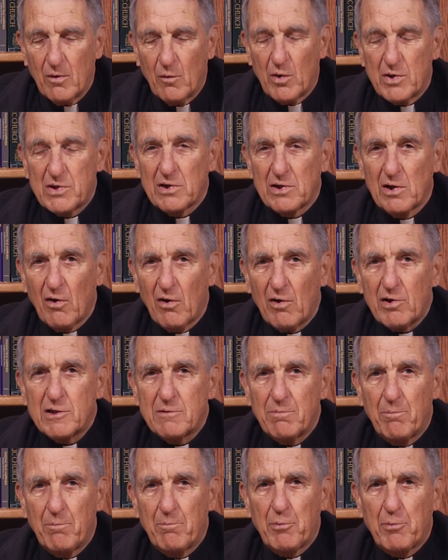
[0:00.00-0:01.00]
which
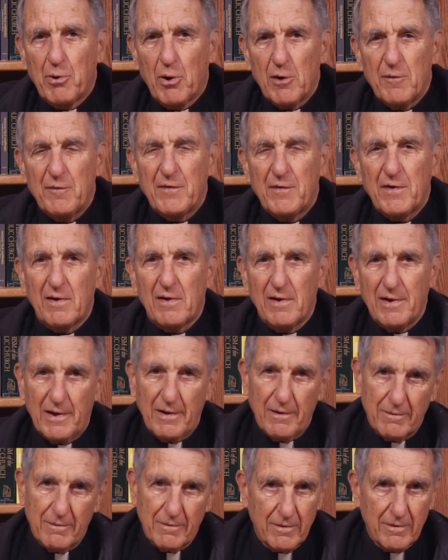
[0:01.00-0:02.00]
looks
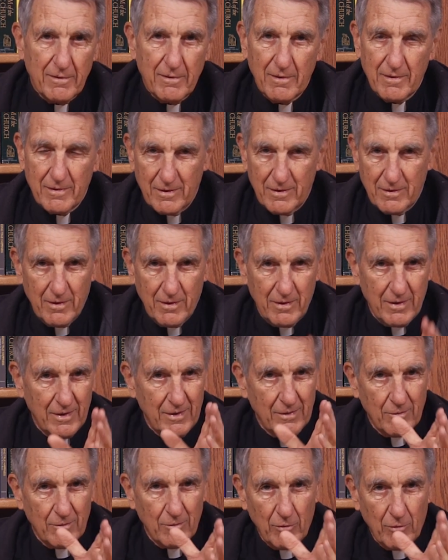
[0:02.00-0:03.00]
perfectly
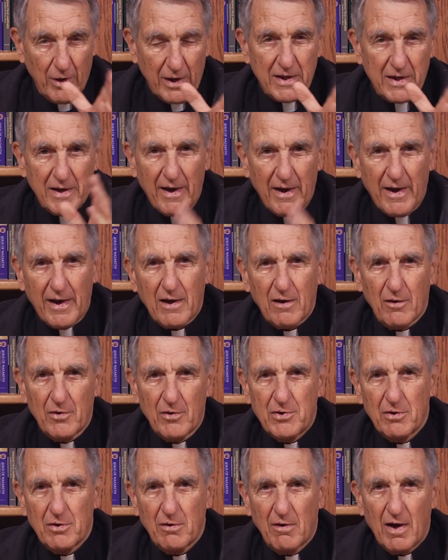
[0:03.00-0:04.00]

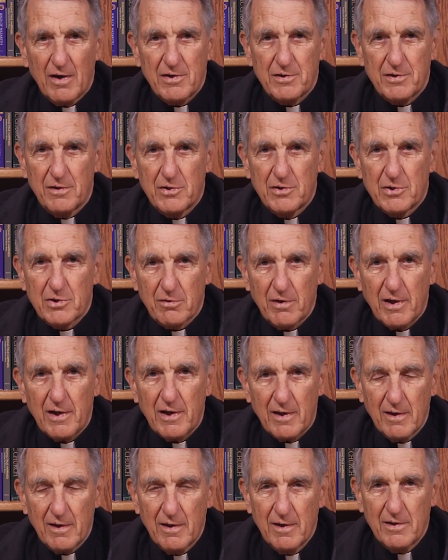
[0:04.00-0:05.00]
rectangular to us and
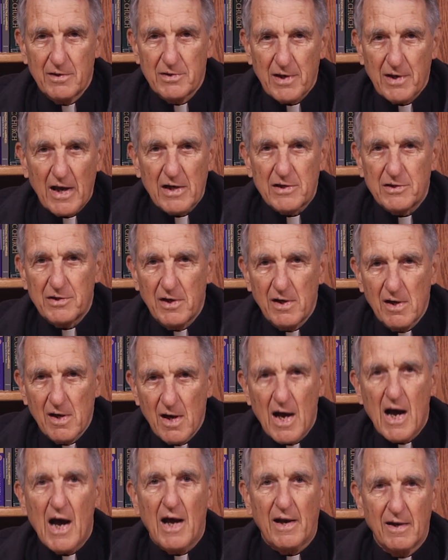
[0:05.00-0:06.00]
straight, is actually
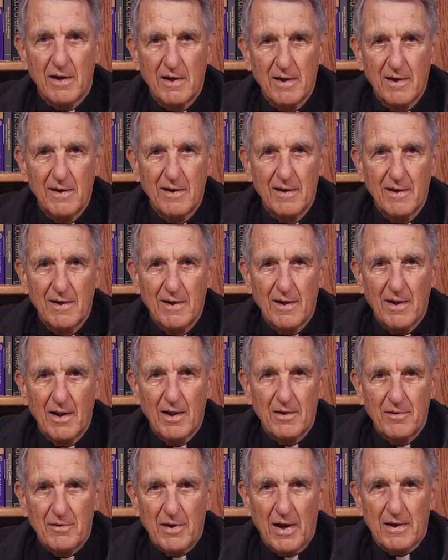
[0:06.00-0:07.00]
not.
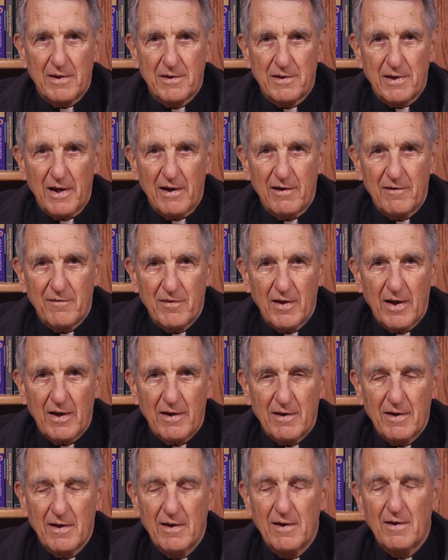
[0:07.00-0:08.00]
That
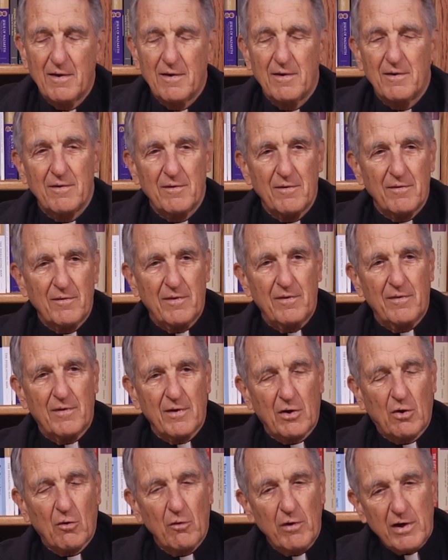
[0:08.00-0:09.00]
the
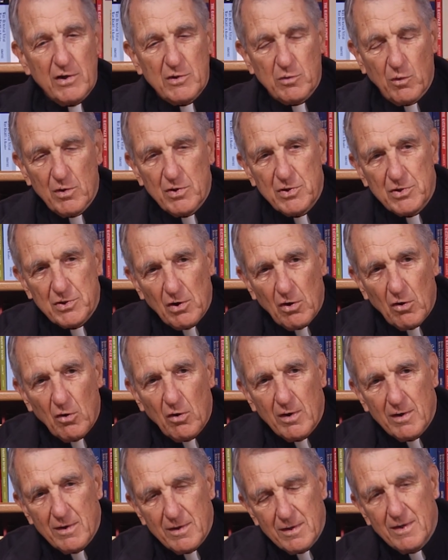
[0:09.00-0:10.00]
Greeks were
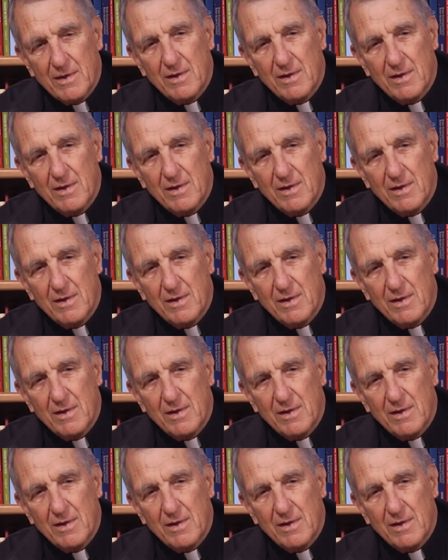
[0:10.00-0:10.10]
so